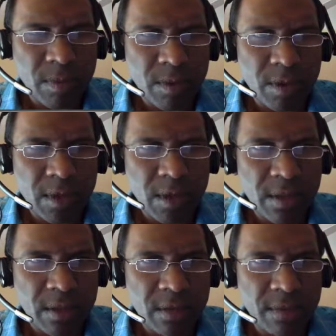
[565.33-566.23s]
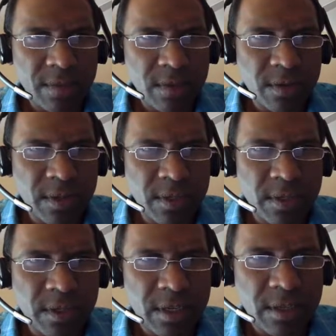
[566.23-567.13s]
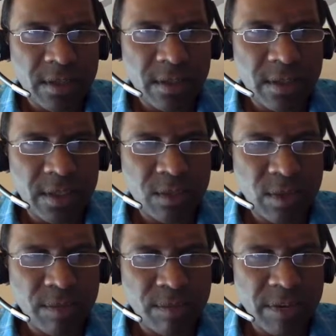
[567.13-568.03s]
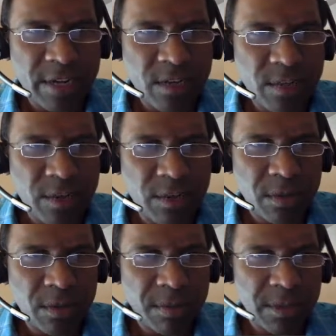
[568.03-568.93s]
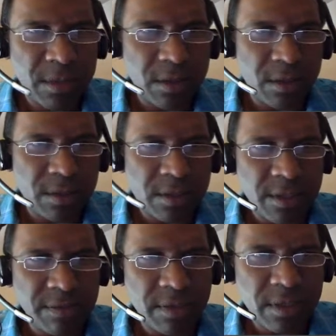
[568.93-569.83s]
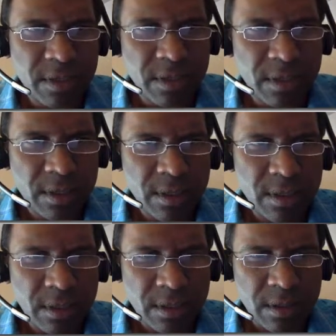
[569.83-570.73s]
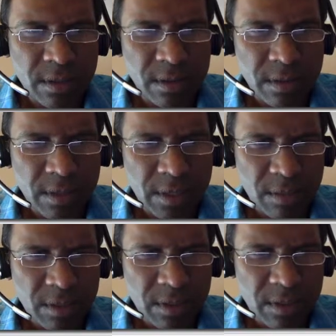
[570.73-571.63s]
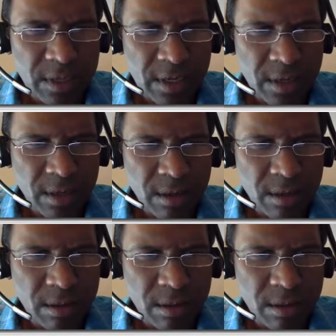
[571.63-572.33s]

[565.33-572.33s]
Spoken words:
okay, that's the first thing to taste to see what breaks when you do something new and different. So that was there.